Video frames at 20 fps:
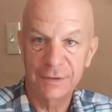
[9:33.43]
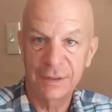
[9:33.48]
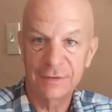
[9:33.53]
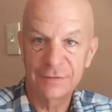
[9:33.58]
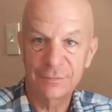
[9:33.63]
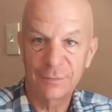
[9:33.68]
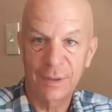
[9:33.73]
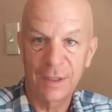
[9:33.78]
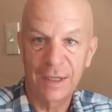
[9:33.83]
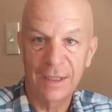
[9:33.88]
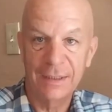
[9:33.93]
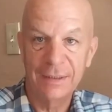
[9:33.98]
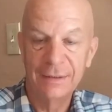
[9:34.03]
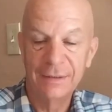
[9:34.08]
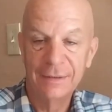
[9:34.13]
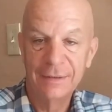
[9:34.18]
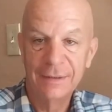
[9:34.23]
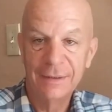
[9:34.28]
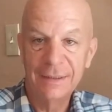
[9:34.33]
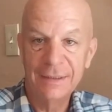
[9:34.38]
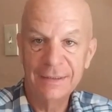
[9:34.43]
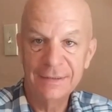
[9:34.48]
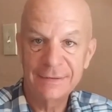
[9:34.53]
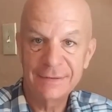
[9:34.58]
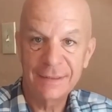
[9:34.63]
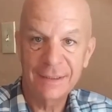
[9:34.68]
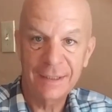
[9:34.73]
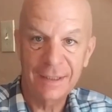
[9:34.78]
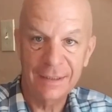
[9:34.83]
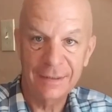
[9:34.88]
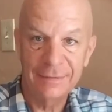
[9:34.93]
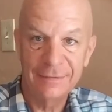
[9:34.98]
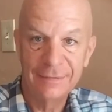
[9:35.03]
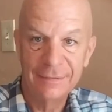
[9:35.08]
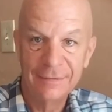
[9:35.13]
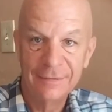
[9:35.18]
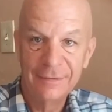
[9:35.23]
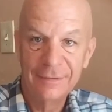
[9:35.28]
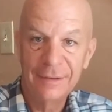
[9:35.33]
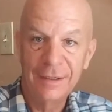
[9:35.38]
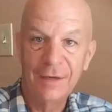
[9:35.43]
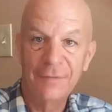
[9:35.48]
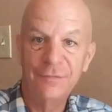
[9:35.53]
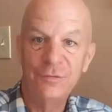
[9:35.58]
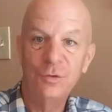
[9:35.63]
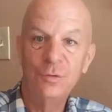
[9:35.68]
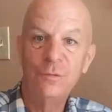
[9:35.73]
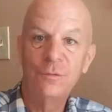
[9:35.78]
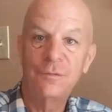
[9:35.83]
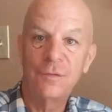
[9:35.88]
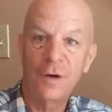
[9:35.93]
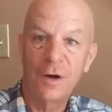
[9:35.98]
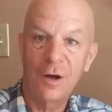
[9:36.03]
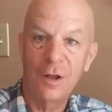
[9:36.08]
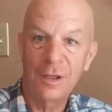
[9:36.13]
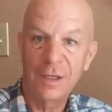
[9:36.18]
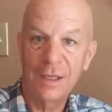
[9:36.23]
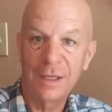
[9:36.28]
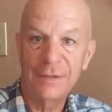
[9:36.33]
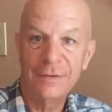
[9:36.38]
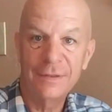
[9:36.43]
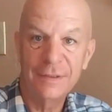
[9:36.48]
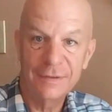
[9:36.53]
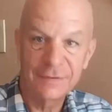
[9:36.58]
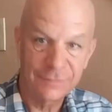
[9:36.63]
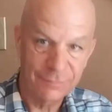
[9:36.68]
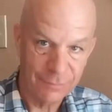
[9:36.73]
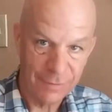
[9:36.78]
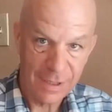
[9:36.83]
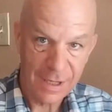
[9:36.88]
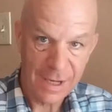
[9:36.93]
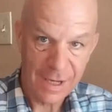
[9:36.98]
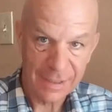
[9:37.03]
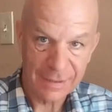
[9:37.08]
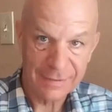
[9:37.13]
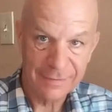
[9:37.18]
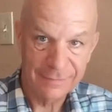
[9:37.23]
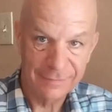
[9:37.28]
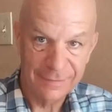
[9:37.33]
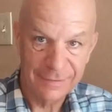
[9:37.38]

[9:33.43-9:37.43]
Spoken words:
That's why he said, if you fall on this rock,